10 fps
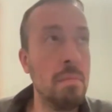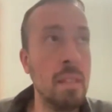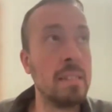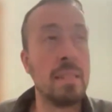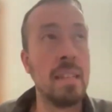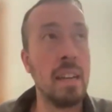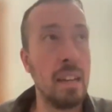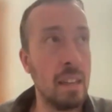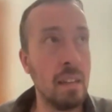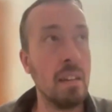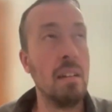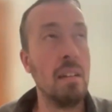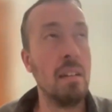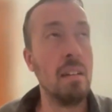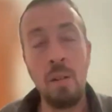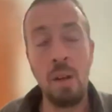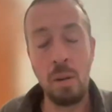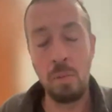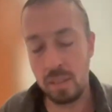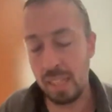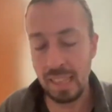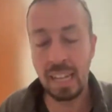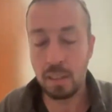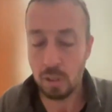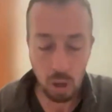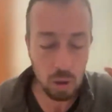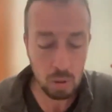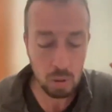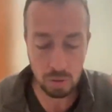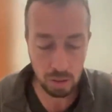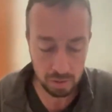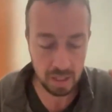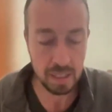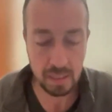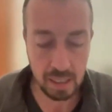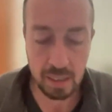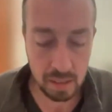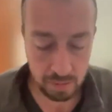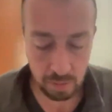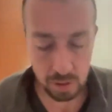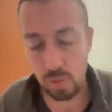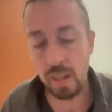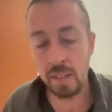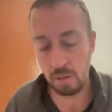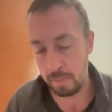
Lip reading: let's say, I don't want to say let go of any sense of restraint or